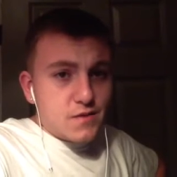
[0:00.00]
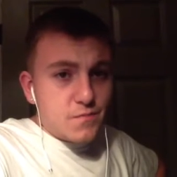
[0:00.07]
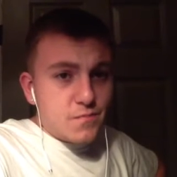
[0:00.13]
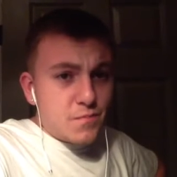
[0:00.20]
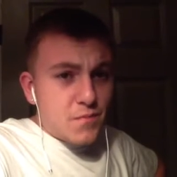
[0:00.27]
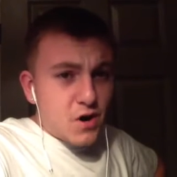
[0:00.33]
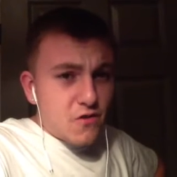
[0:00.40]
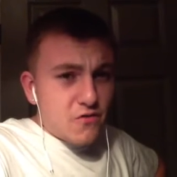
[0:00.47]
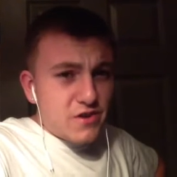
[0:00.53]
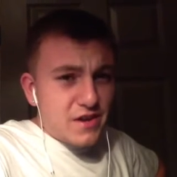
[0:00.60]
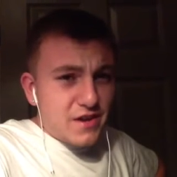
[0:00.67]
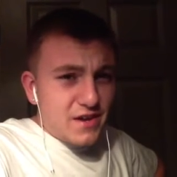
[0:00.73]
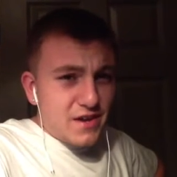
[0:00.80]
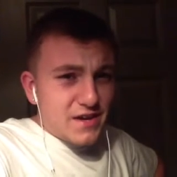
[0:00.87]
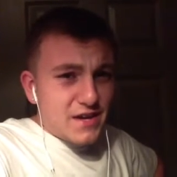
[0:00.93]

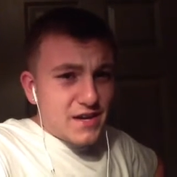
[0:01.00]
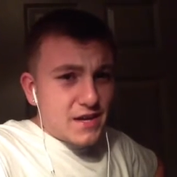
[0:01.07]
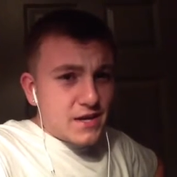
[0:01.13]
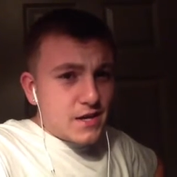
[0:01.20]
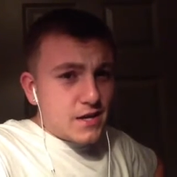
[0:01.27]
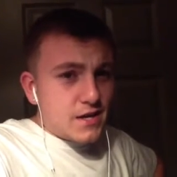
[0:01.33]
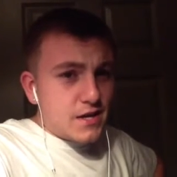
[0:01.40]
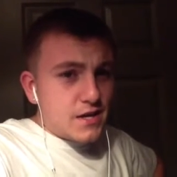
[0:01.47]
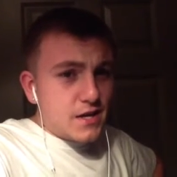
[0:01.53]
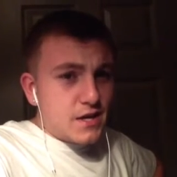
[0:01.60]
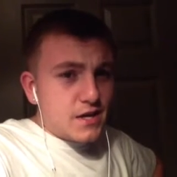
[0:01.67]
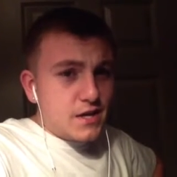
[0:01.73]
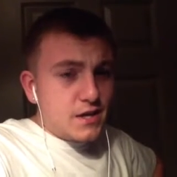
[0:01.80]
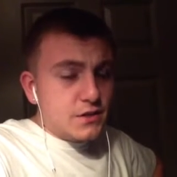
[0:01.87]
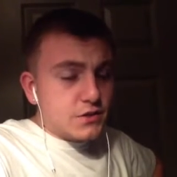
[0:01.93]
Murray
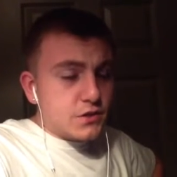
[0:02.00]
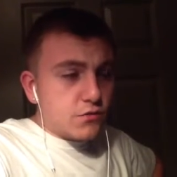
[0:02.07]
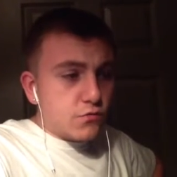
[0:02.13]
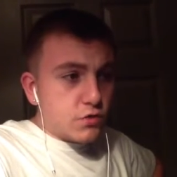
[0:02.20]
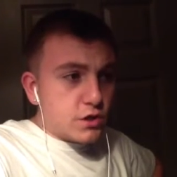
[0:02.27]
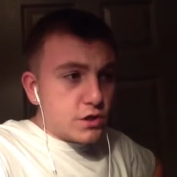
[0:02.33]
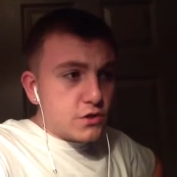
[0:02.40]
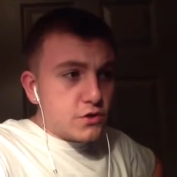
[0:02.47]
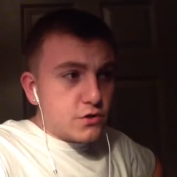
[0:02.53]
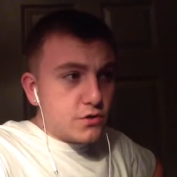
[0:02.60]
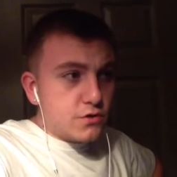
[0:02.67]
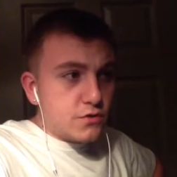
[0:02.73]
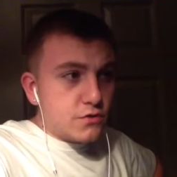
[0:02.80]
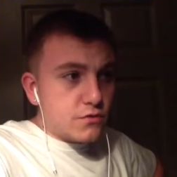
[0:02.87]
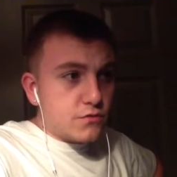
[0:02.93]
is a really
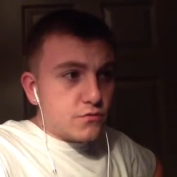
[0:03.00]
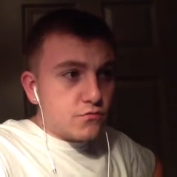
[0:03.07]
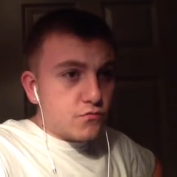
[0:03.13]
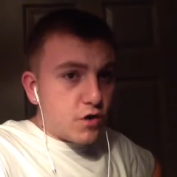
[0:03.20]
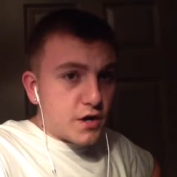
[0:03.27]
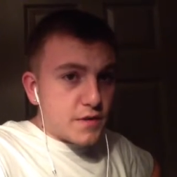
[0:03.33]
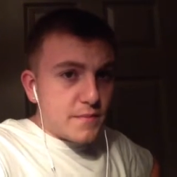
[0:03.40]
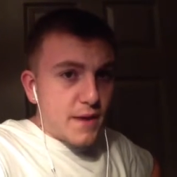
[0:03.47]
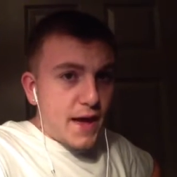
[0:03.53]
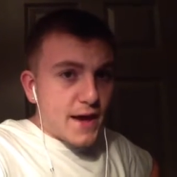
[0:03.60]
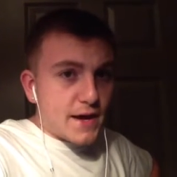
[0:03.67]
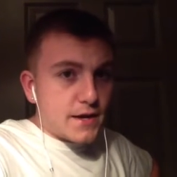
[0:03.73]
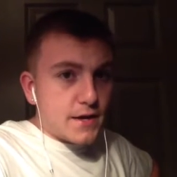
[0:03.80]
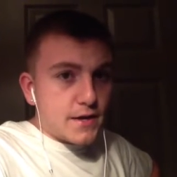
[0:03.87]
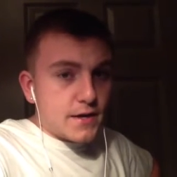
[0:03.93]
good running
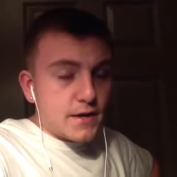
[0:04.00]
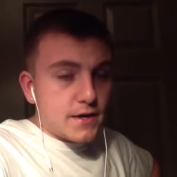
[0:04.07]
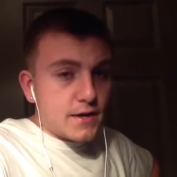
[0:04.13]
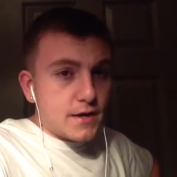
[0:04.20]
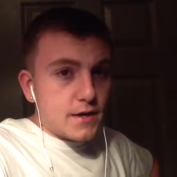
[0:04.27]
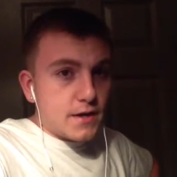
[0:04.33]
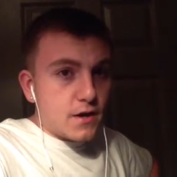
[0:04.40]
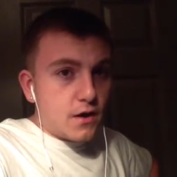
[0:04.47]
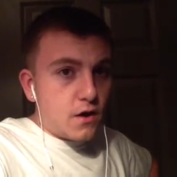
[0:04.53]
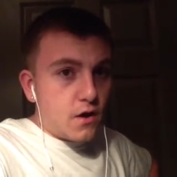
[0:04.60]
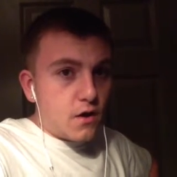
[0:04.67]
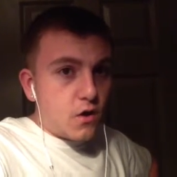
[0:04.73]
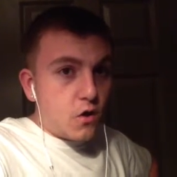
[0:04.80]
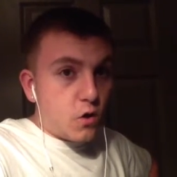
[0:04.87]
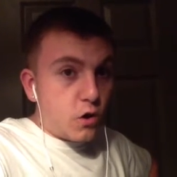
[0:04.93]
back.
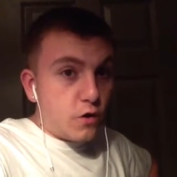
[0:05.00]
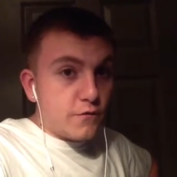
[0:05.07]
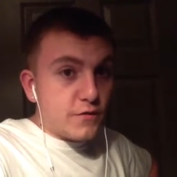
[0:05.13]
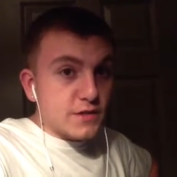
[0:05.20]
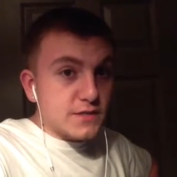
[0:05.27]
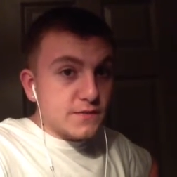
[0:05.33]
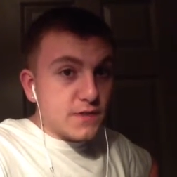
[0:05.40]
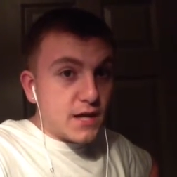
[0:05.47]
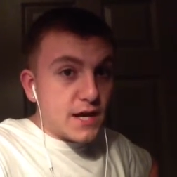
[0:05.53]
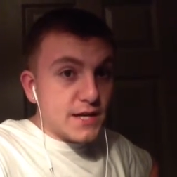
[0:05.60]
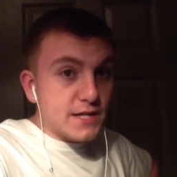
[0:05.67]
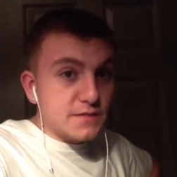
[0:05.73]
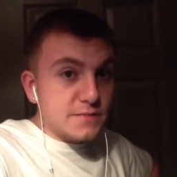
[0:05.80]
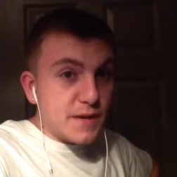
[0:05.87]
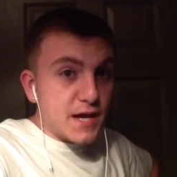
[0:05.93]
Our offensive
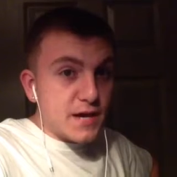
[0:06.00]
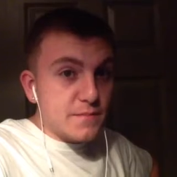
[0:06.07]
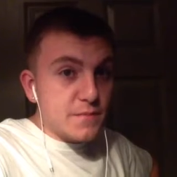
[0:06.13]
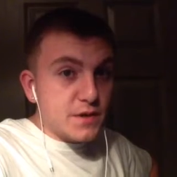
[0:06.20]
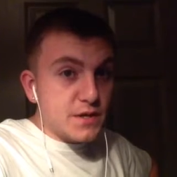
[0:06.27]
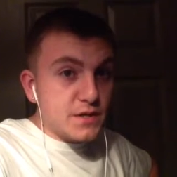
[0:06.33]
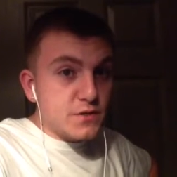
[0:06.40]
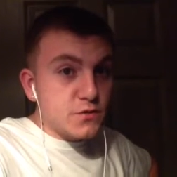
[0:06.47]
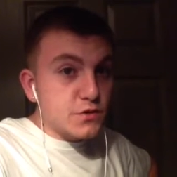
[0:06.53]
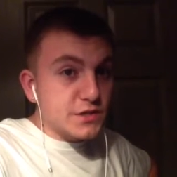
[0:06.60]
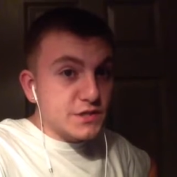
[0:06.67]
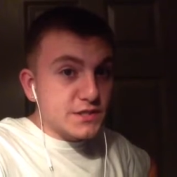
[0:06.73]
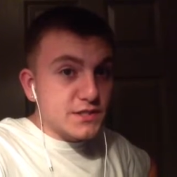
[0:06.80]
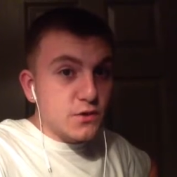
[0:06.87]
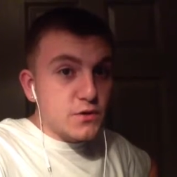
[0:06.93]
line is bad, but you
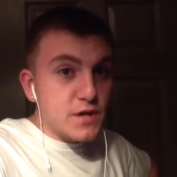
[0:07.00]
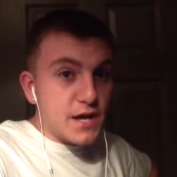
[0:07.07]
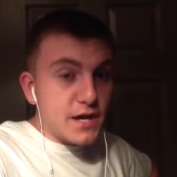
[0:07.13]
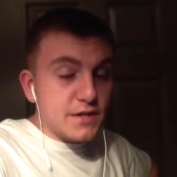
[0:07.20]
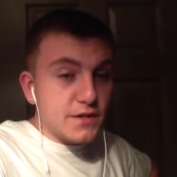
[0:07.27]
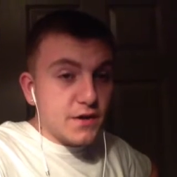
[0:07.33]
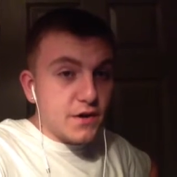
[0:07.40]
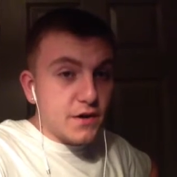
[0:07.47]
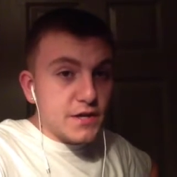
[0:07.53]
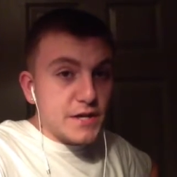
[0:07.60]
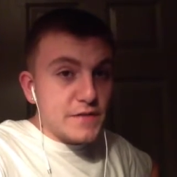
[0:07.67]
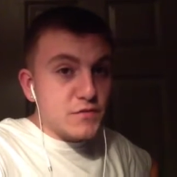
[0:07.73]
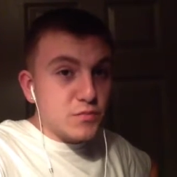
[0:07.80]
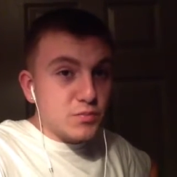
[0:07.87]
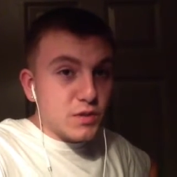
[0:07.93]
can still get it done
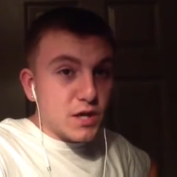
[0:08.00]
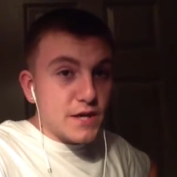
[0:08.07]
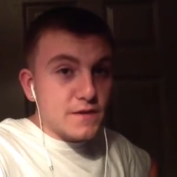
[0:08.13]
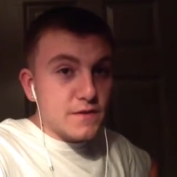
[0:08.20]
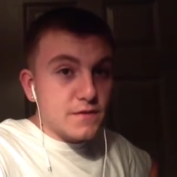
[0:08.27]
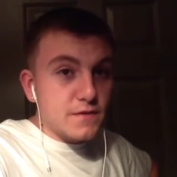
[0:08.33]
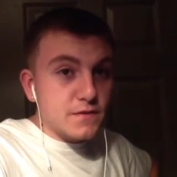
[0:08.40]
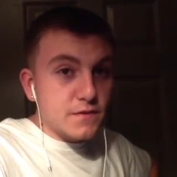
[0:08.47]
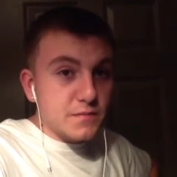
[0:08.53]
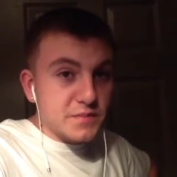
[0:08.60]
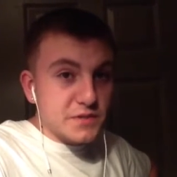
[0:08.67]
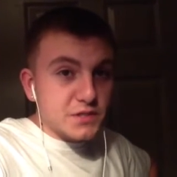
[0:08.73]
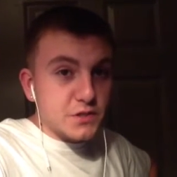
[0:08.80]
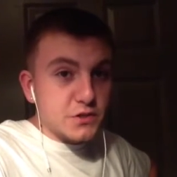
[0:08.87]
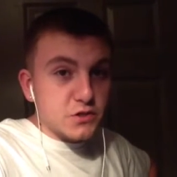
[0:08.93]
if you play the
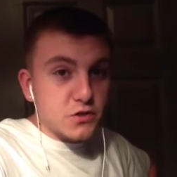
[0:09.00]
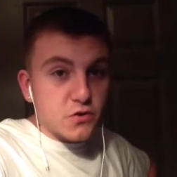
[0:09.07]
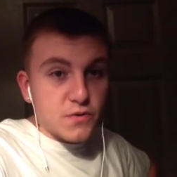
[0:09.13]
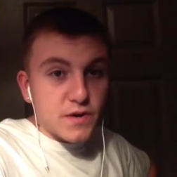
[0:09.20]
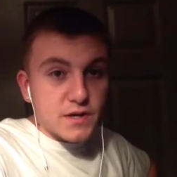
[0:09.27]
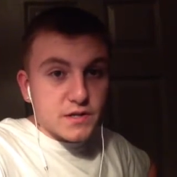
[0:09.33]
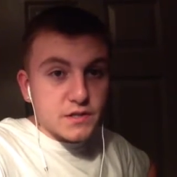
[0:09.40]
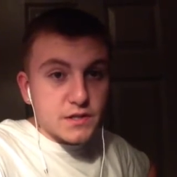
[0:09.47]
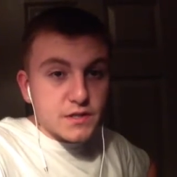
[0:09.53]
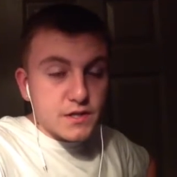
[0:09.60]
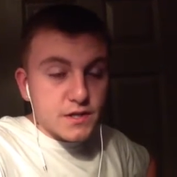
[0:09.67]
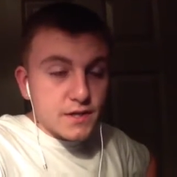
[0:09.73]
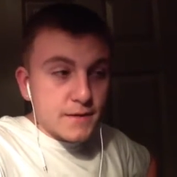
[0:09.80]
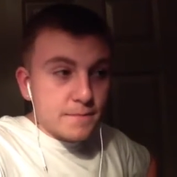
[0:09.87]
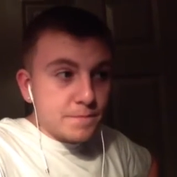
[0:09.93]
position correctly.
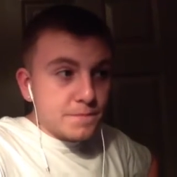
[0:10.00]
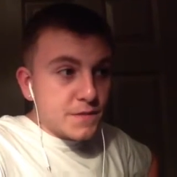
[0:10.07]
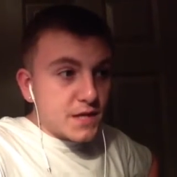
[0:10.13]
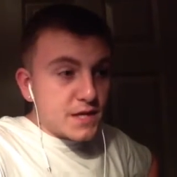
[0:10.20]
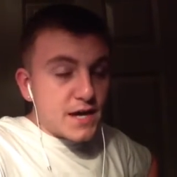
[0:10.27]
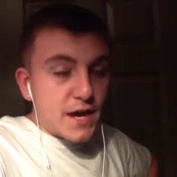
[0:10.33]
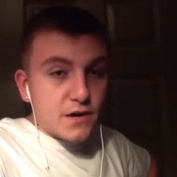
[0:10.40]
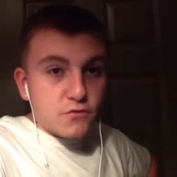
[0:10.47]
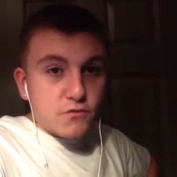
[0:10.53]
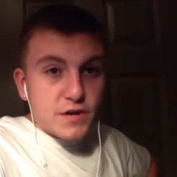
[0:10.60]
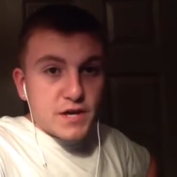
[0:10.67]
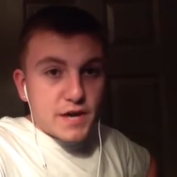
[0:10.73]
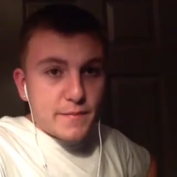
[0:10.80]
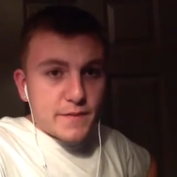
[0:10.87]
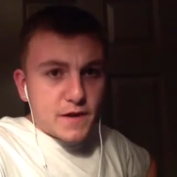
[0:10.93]
He had a great game.